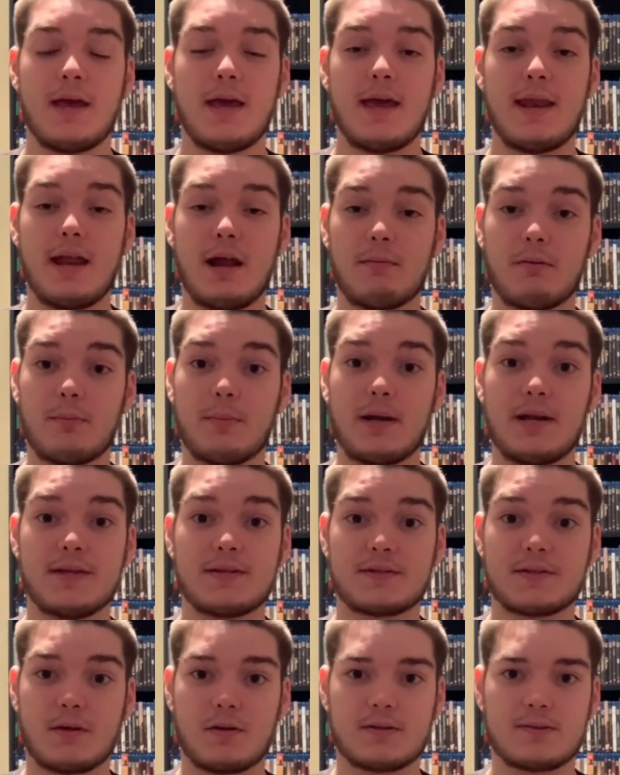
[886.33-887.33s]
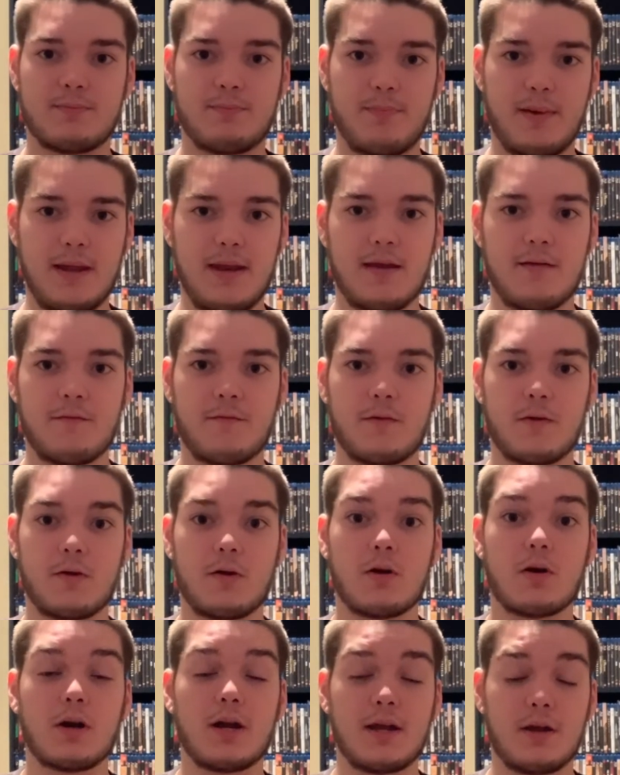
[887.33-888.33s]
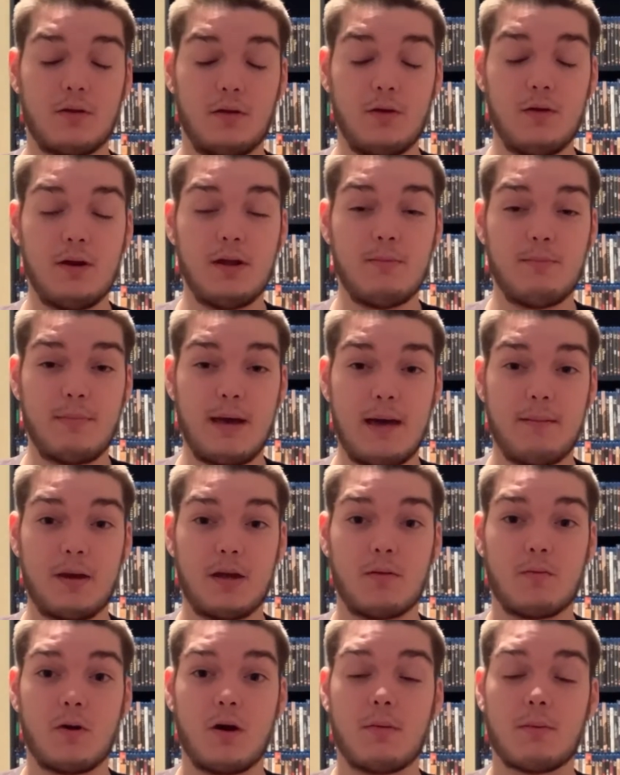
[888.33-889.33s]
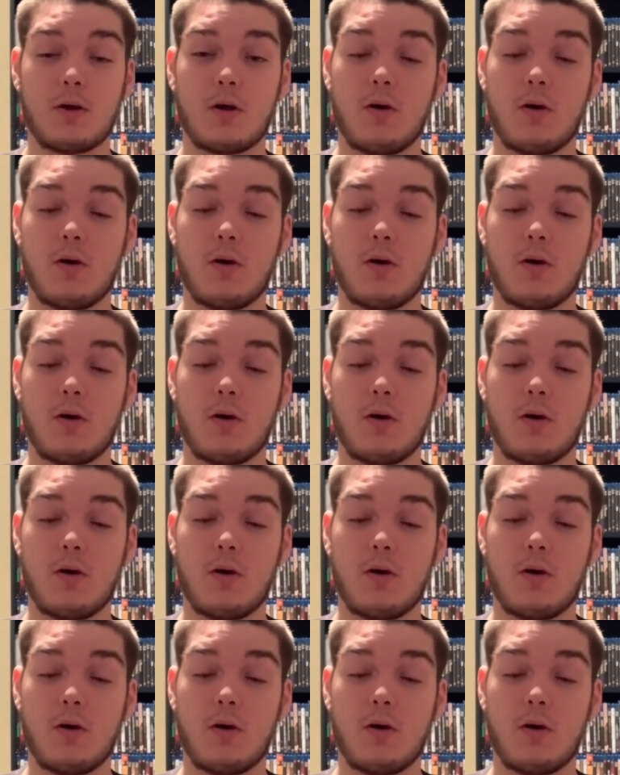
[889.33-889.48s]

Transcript: and everybody starts bidding for her, including Batman and Robin,